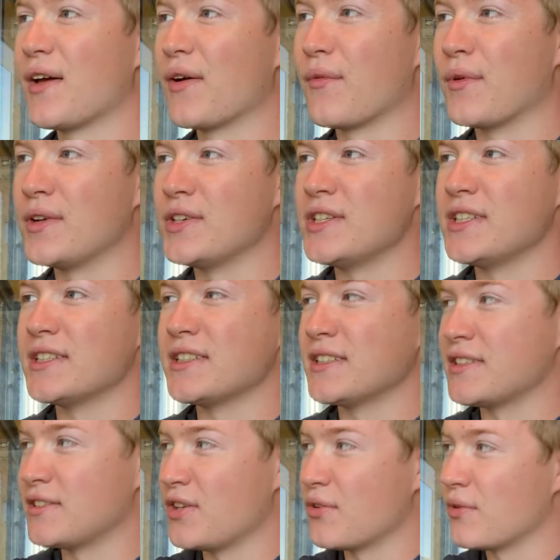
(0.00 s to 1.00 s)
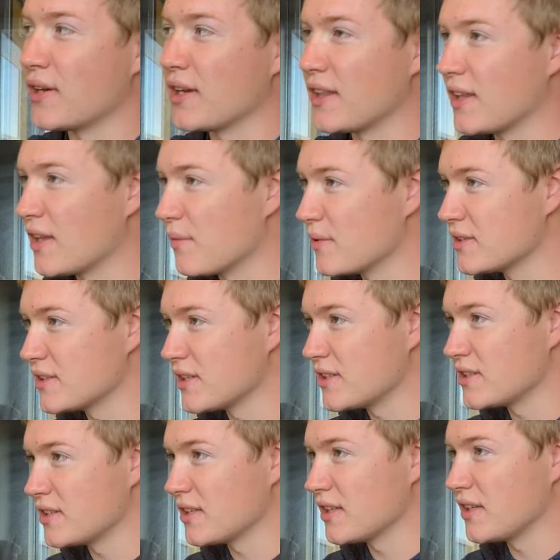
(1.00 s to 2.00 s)
what Jesus is doing in them
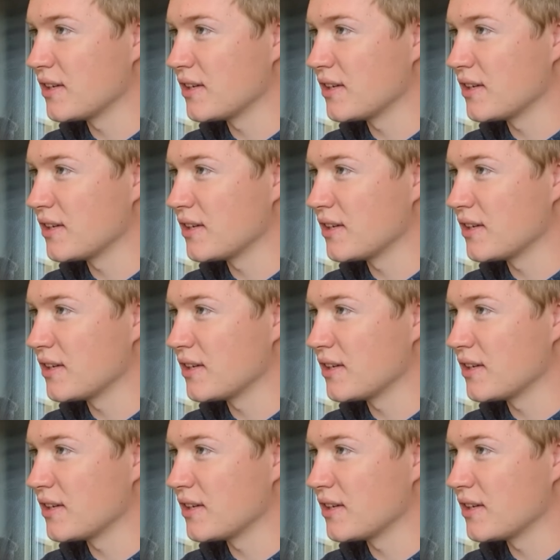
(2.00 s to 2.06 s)
essentially.